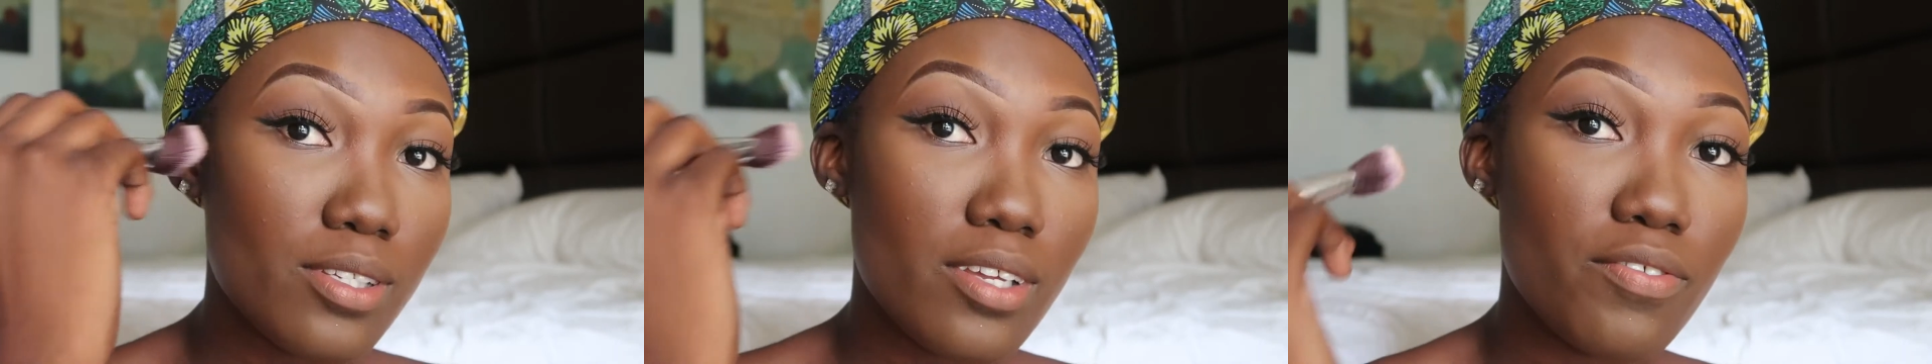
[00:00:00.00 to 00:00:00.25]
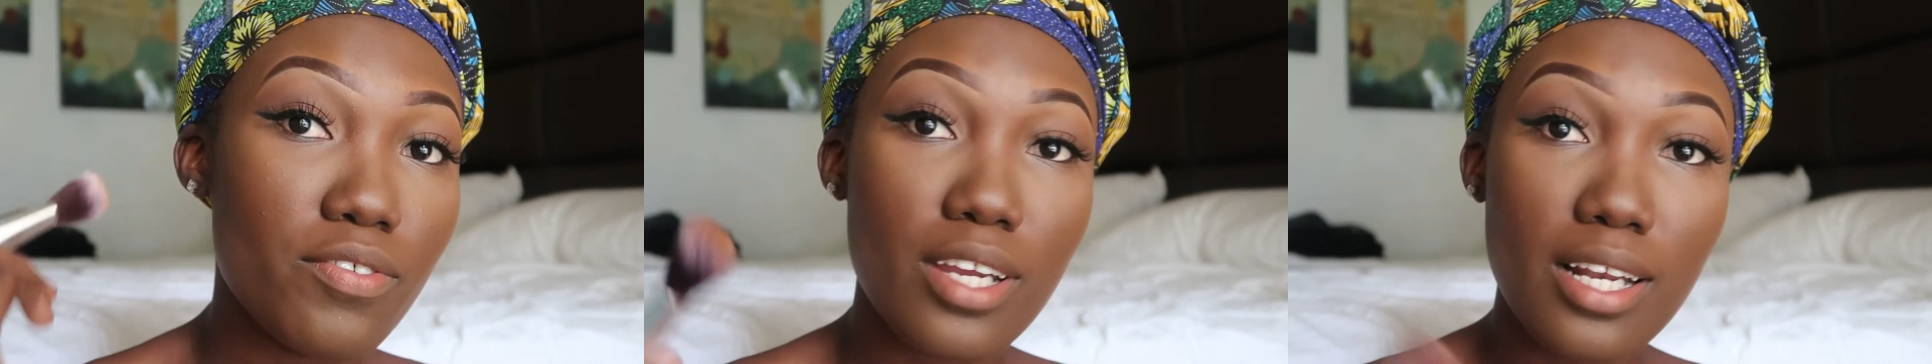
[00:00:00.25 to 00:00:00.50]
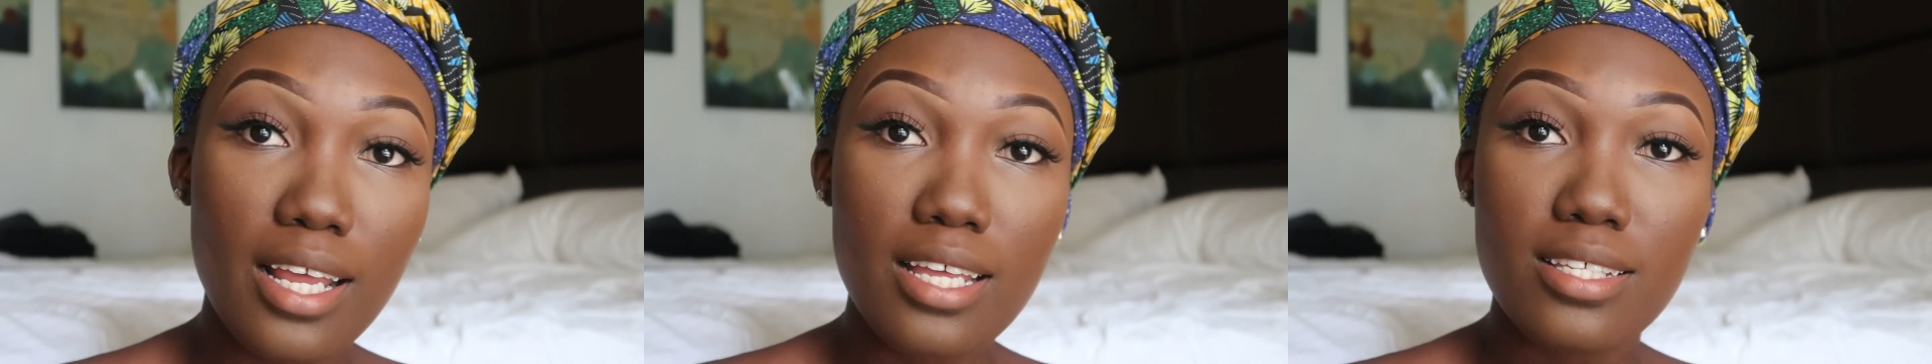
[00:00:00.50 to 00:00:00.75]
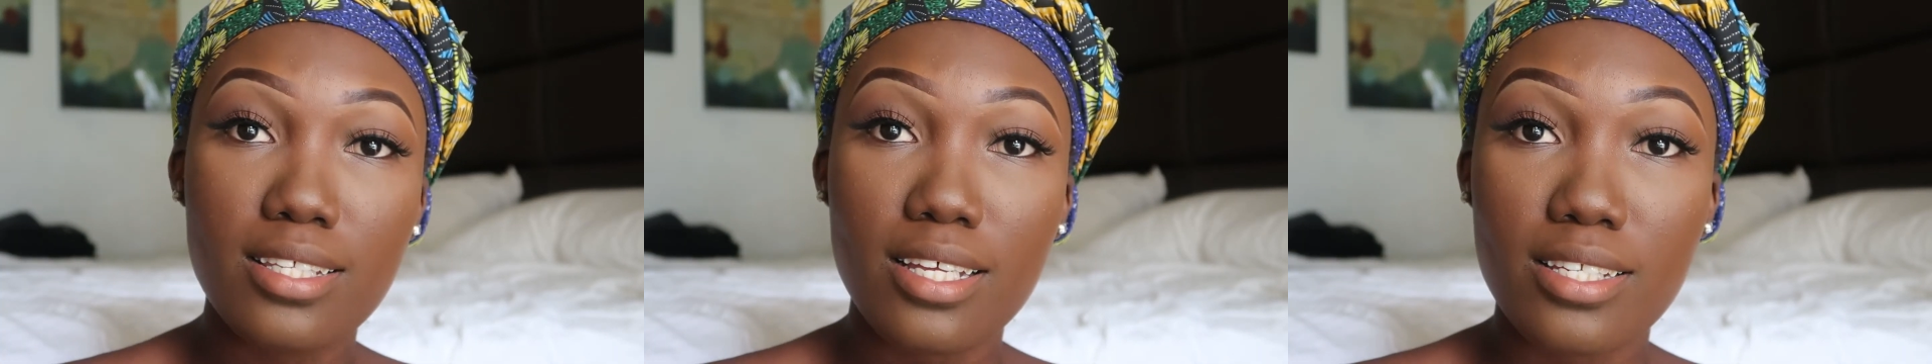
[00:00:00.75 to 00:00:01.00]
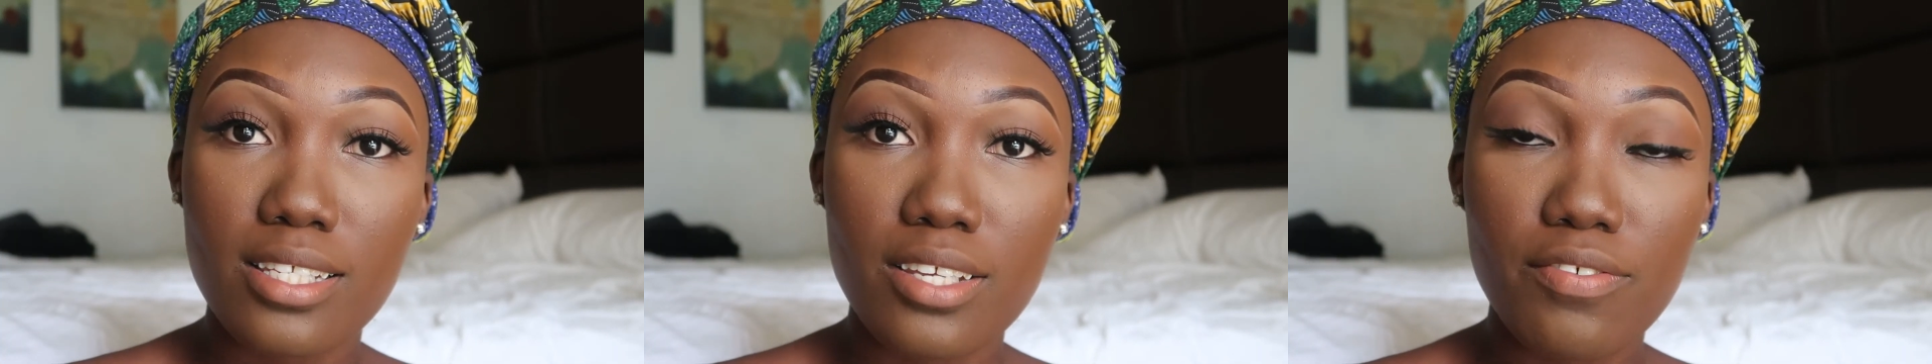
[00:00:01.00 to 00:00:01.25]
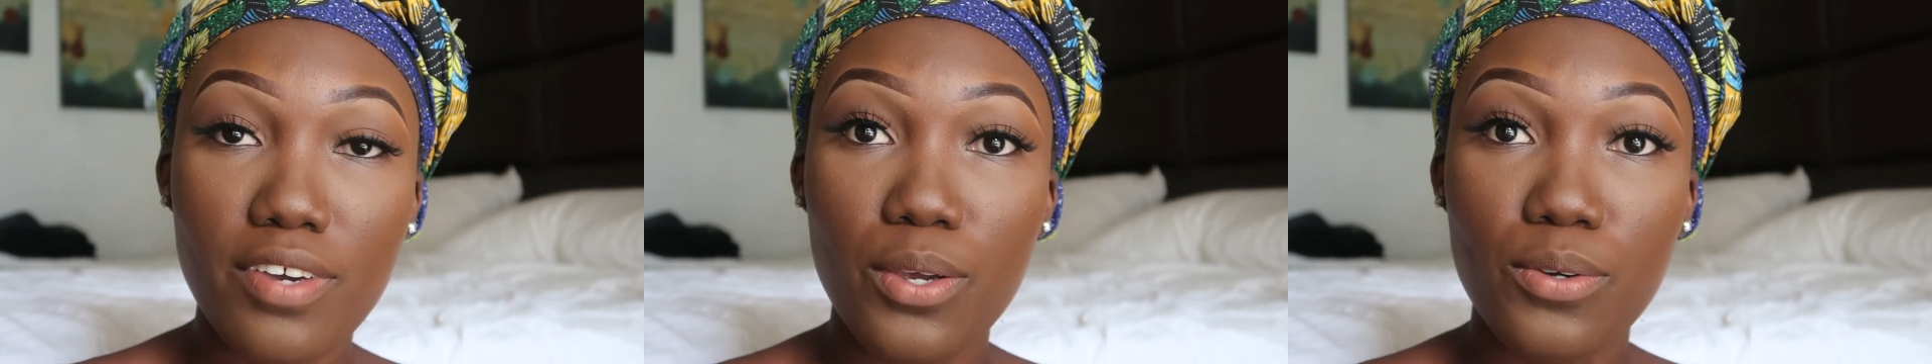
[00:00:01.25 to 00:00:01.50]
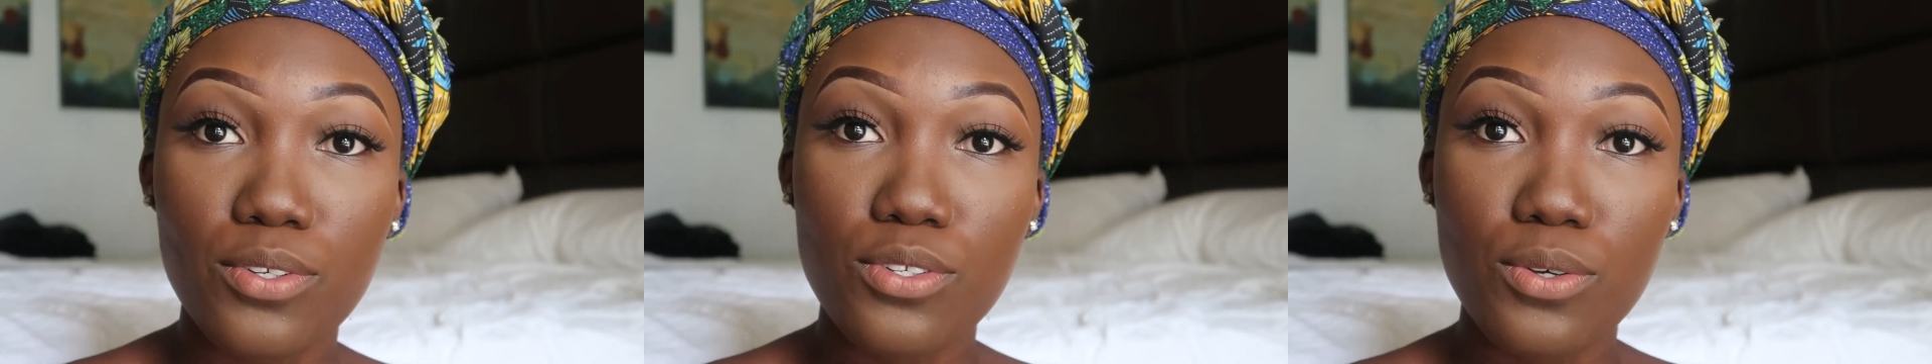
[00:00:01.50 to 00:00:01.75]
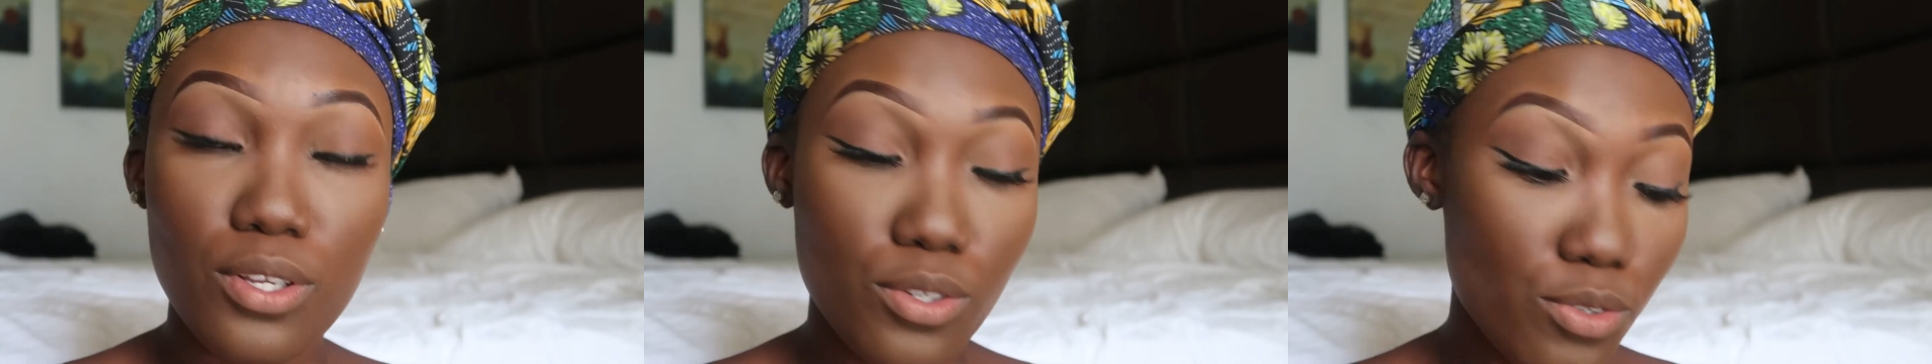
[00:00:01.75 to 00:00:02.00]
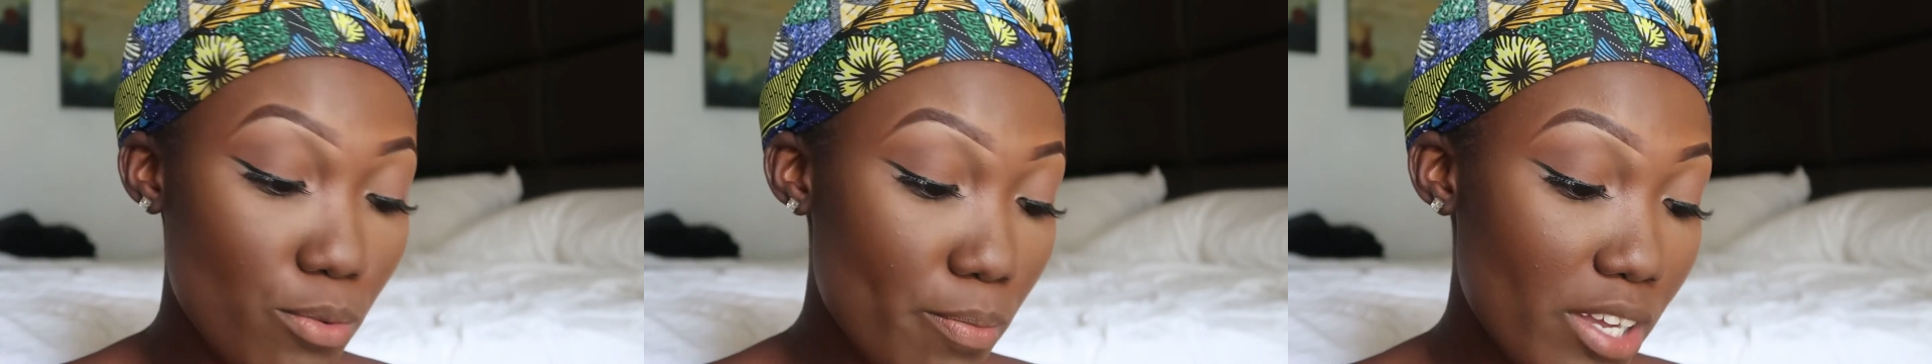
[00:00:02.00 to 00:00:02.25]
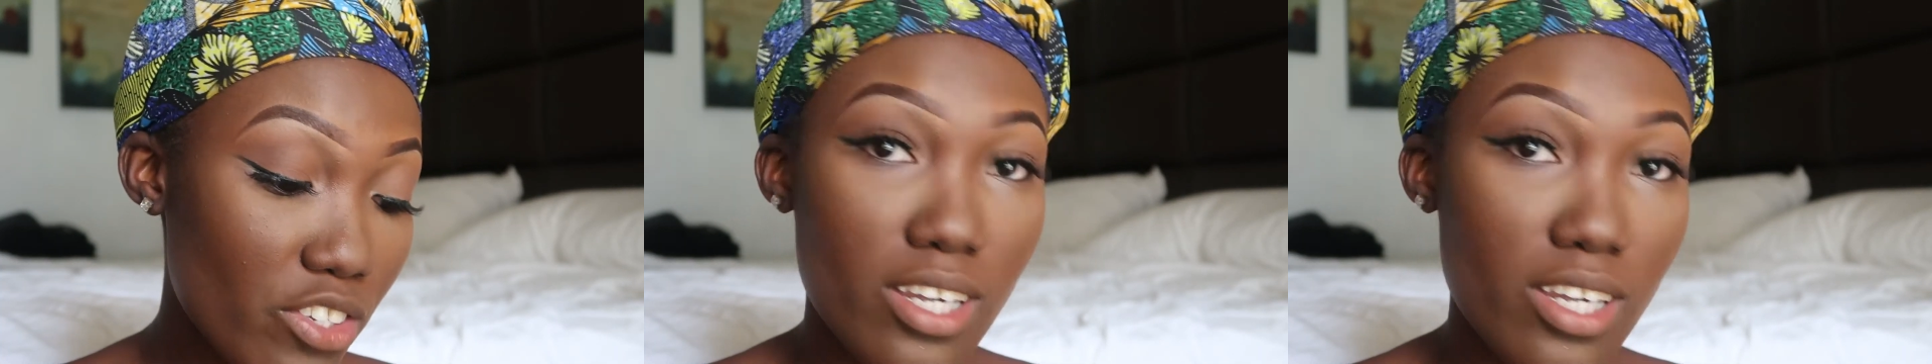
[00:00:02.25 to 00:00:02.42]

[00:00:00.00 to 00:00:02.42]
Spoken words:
I've realized that if I contour too much,